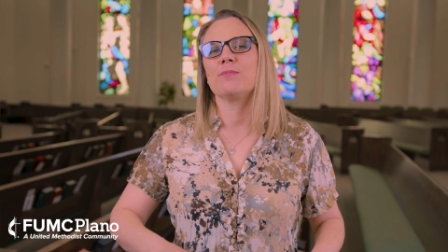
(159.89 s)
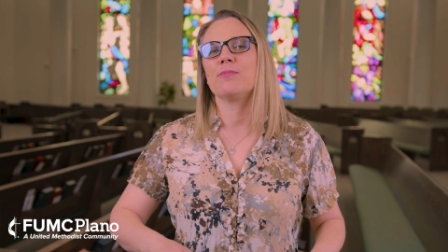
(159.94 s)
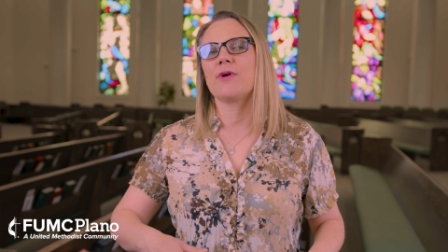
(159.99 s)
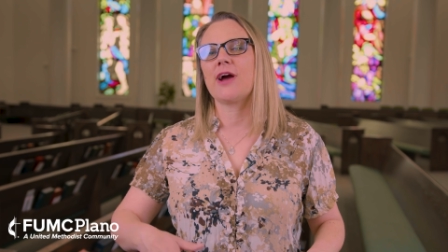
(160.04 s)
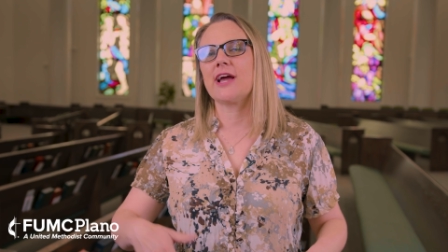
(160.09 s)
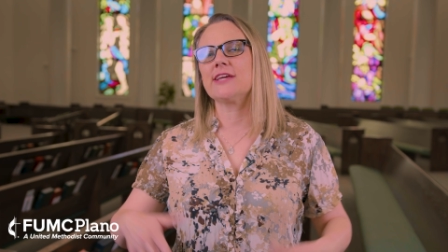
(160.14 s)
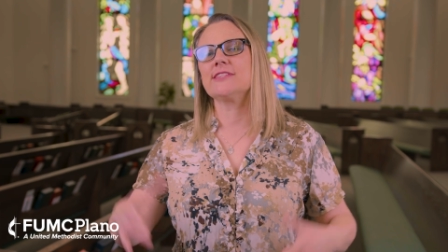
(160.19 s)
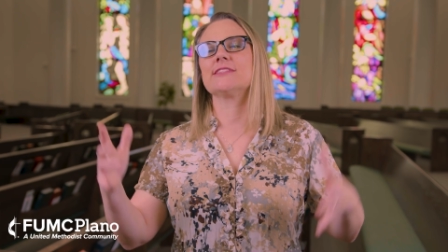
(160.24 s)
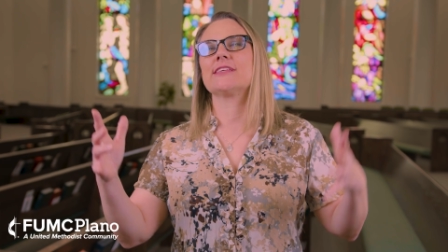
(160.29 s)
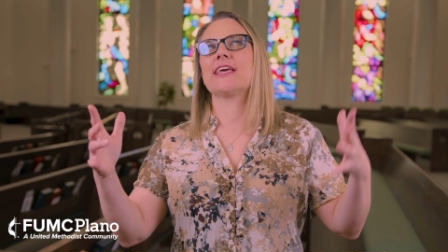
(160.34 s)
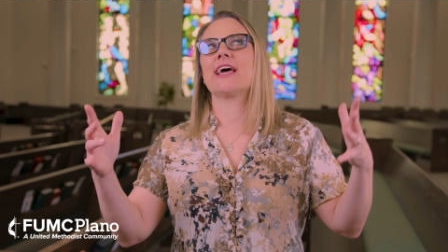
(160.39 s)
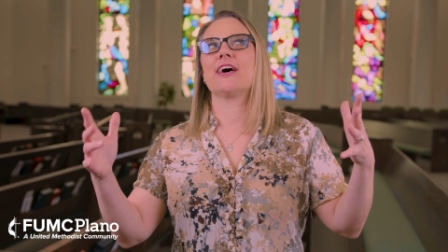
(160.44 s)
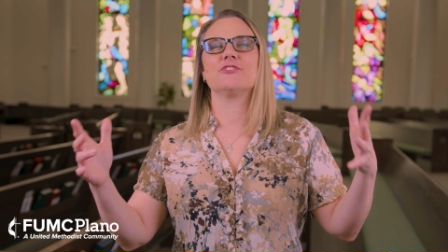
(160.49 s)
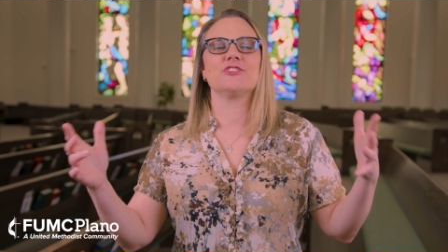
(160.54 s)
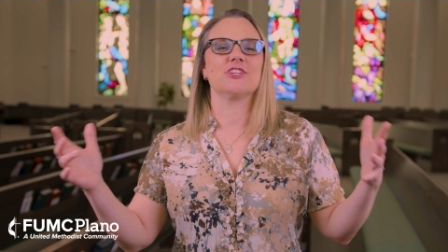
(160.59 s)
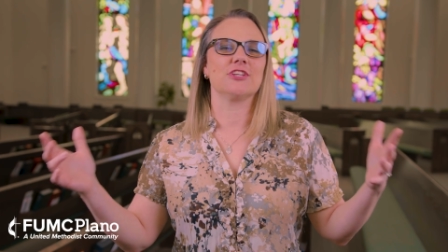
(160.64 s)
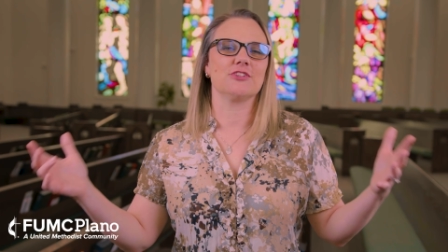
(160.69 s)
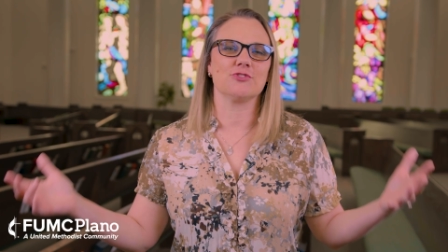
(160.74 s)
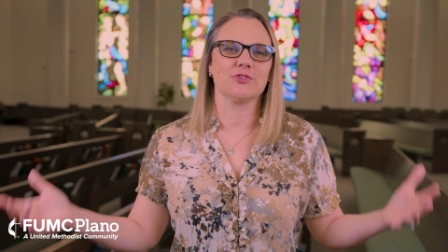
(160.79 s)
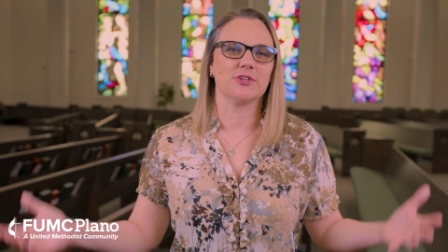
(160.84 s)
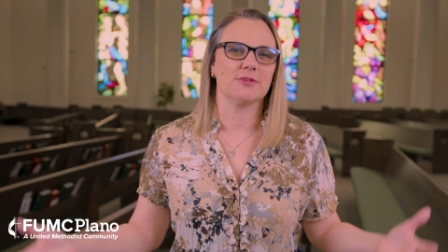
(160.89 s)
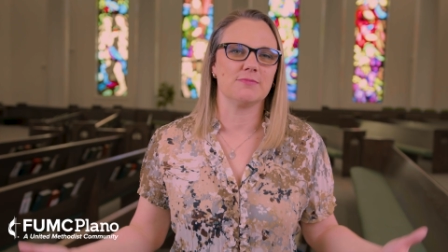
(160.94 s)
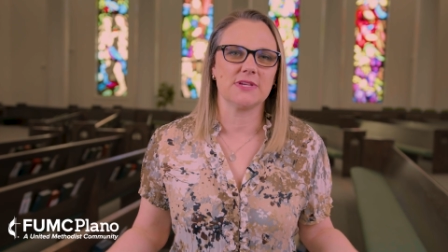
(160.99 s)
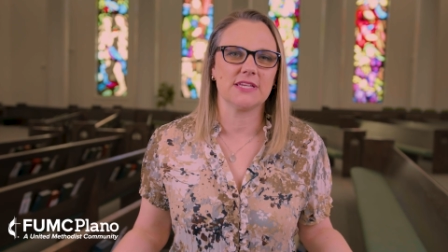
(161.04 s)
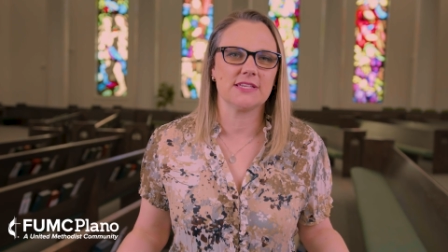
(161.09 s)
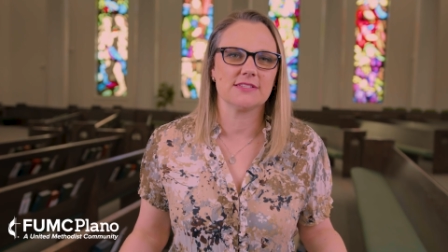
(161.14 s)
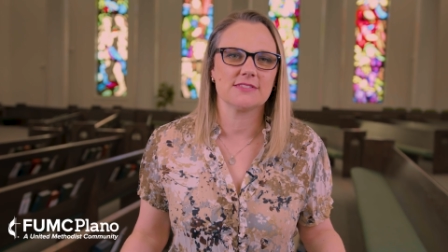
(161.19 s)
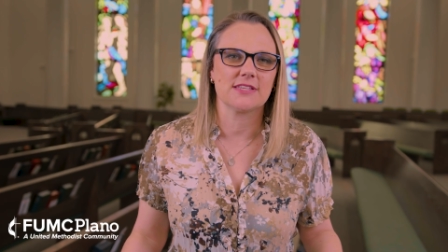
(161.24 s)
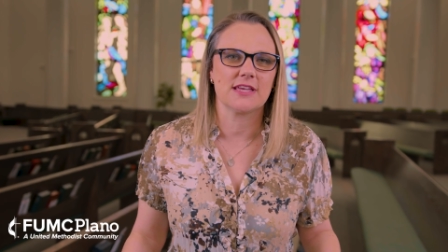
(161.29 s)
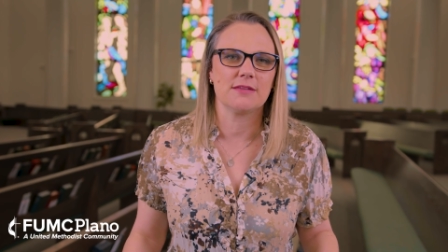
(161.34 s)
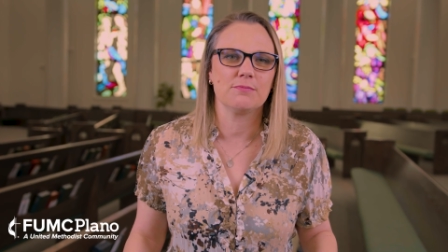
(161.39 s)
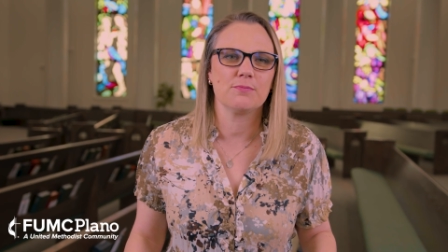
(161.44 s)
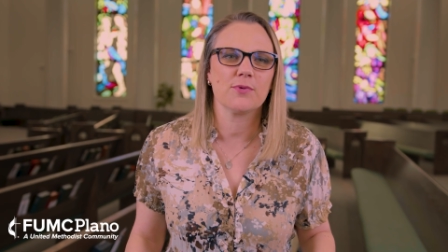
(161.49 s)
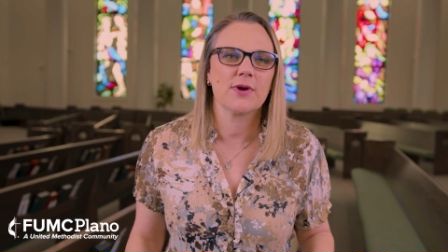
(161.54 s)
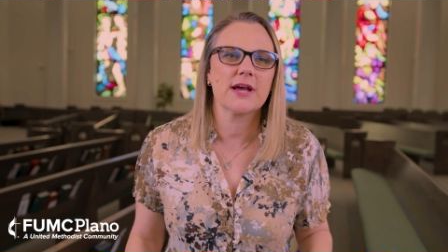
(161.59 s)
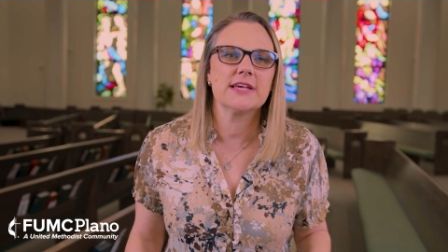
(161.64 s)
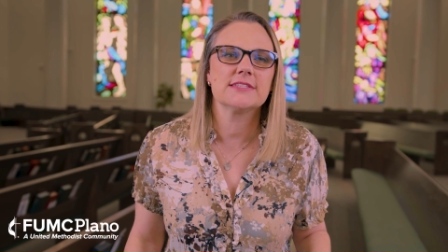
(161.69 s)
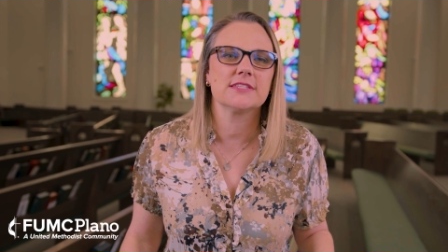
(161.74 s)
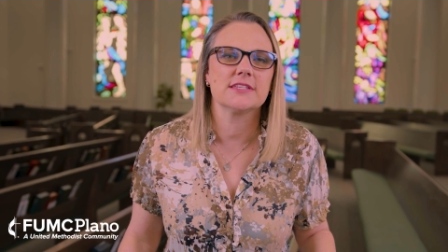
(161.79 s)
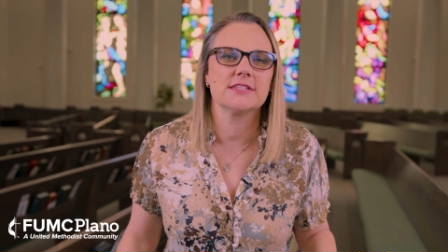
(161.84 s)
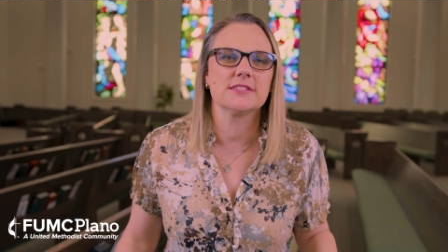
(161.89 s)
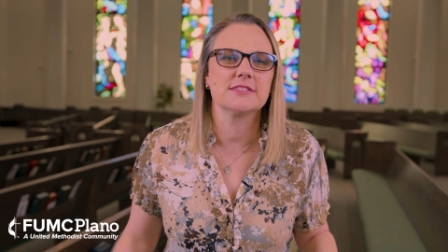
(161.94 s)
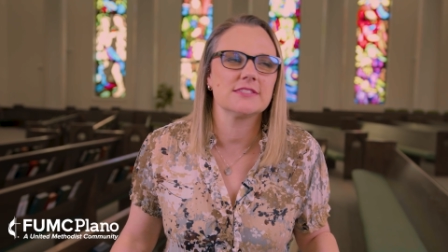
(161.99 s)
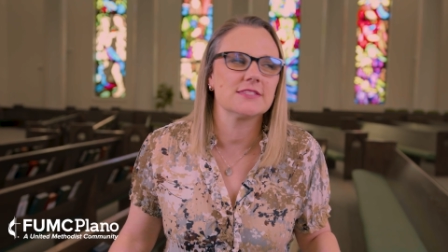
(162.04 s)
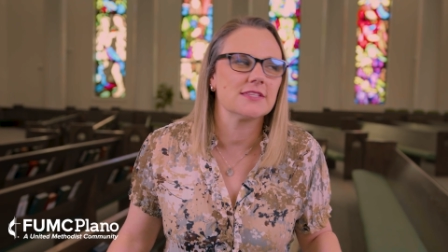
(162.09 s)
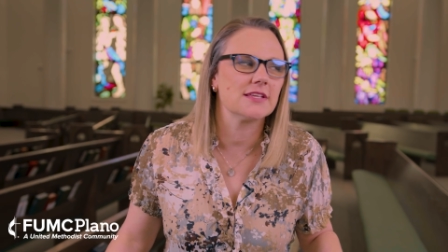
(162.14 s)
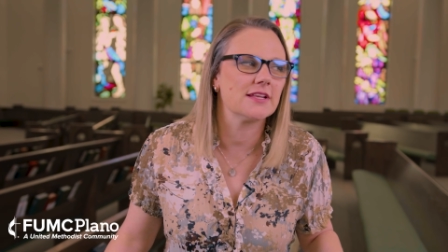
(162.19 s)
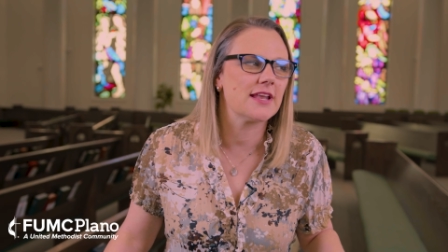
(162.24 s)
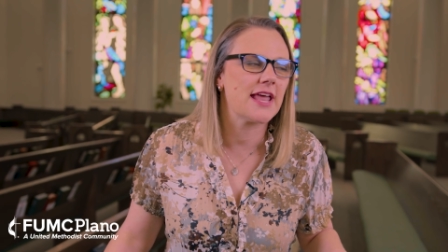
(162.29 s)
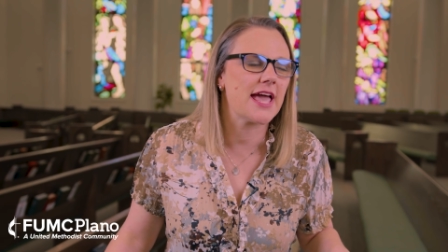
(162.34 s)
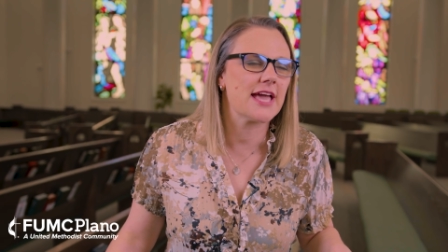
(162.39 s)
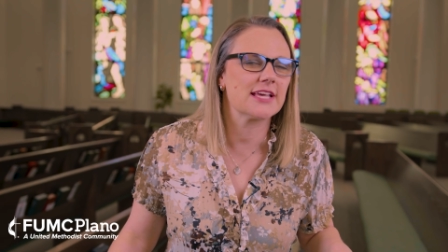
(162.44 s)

price-gouging trimmings and presents and